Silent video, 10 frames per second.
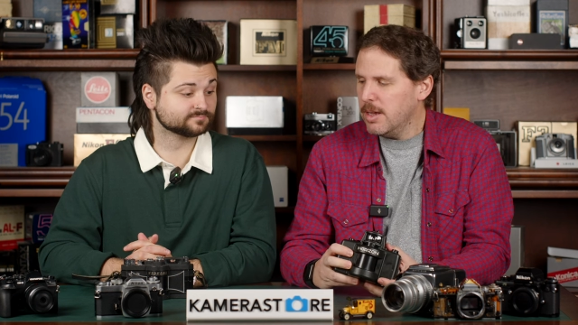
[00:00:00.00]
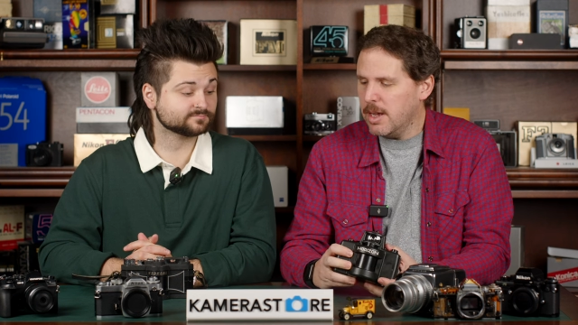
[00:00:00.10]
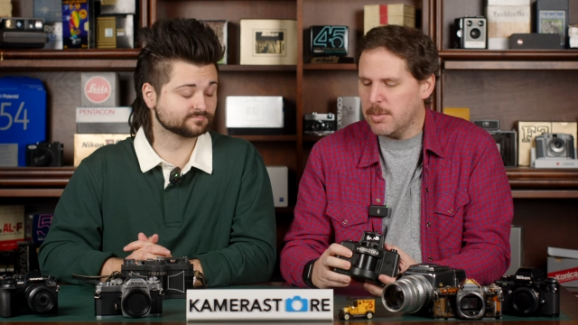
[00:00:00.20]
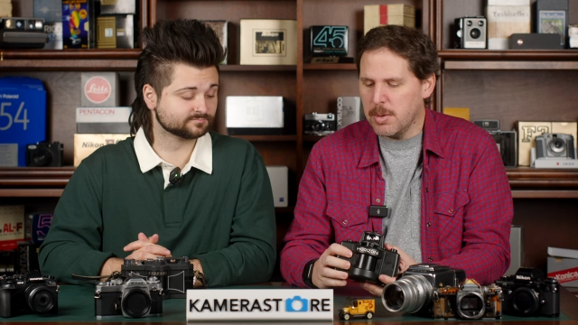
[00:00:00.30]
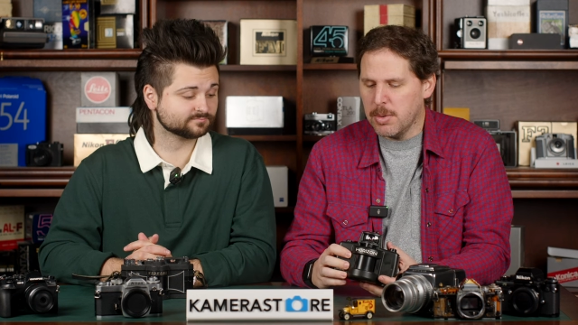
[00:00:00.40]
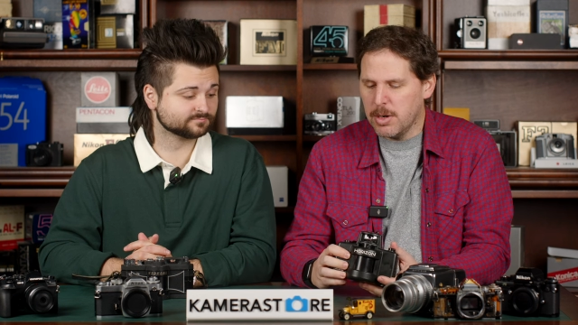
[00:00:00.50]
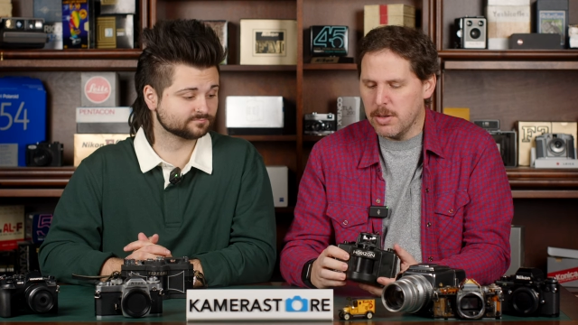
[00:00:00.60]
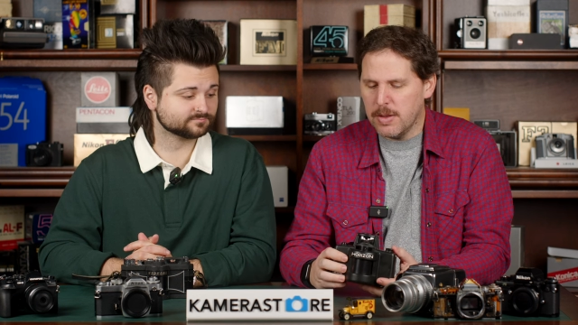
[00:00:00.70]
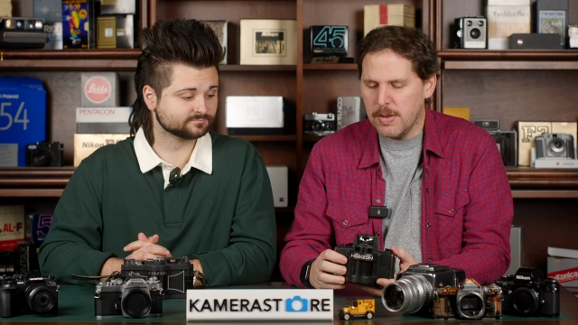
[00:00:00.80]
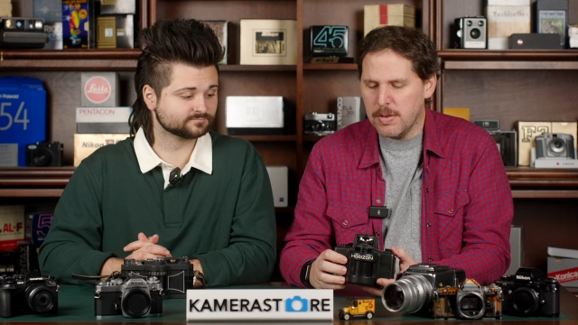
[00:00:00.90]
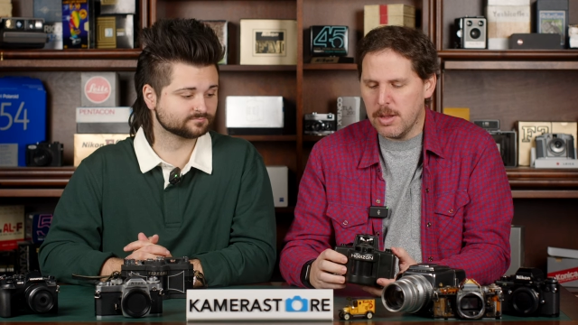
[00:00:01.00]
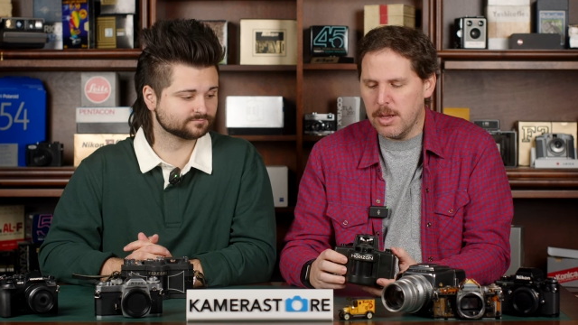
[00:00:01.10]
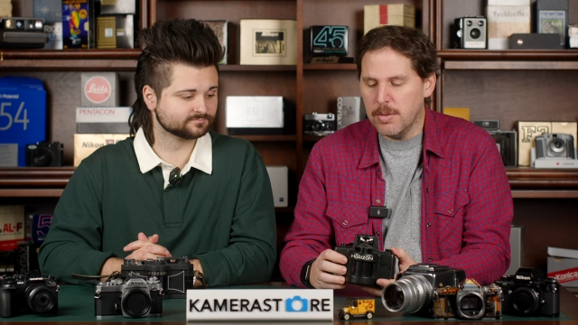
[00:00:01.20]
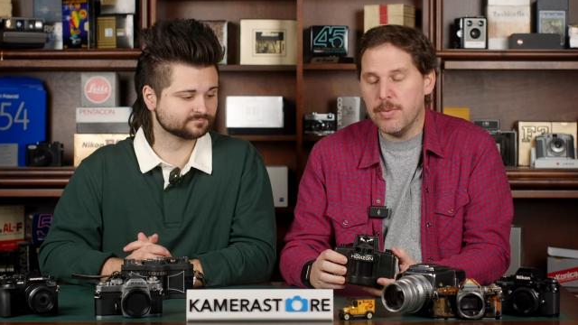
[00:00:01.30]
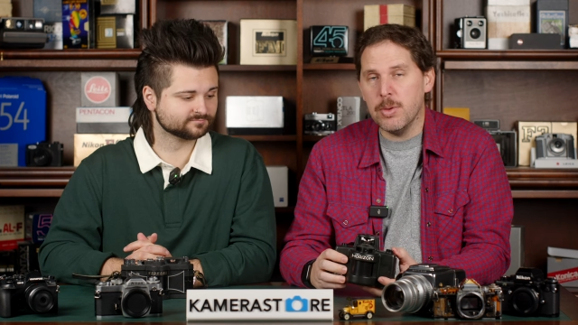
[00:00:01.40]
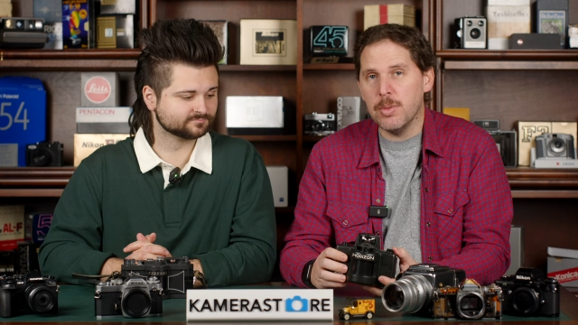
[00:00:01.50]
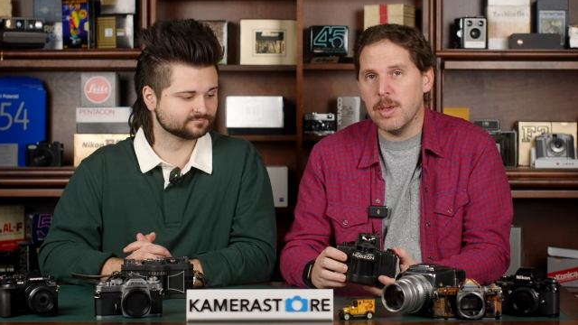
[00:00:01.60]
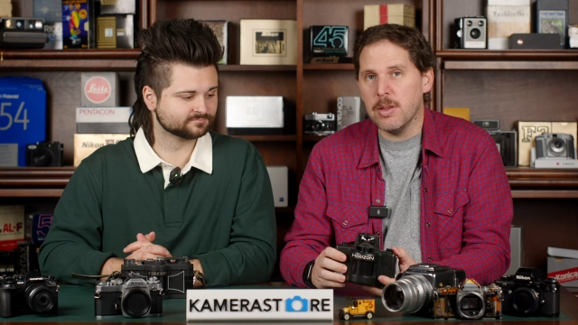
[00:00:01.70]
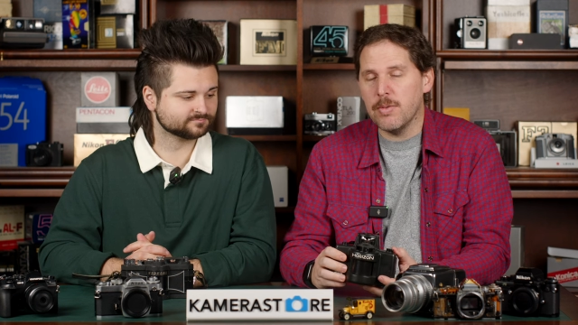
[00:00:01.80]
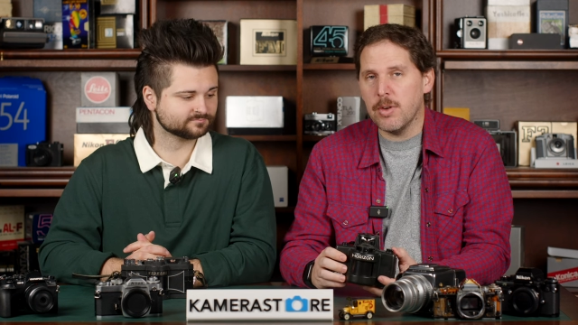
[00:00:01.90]
Speaker 1: and we wanted to test a few
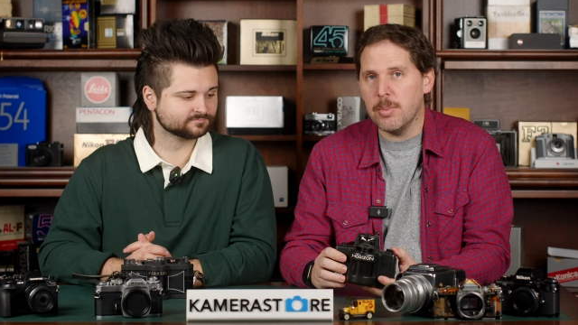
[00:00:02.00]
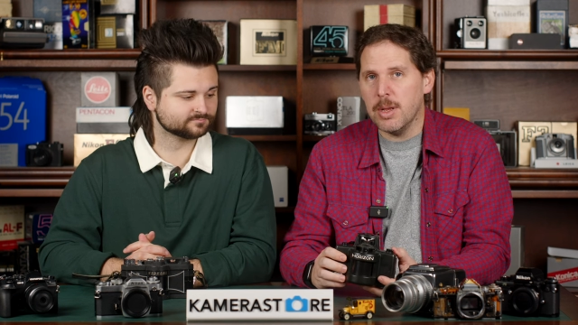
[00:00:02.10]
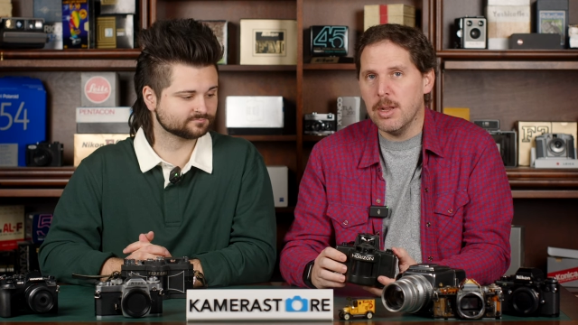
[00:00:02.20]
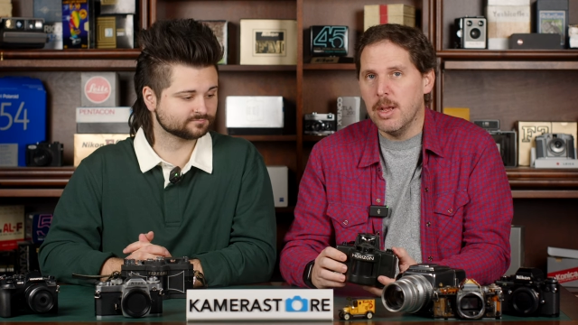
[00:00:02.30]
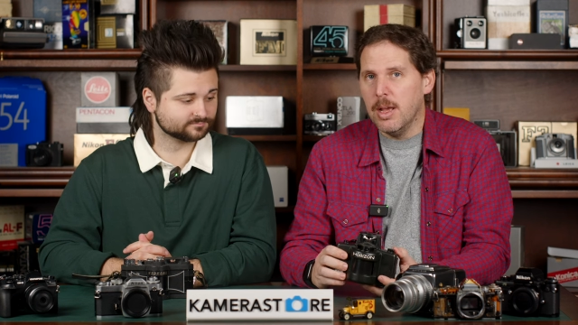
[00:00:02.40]
things from it.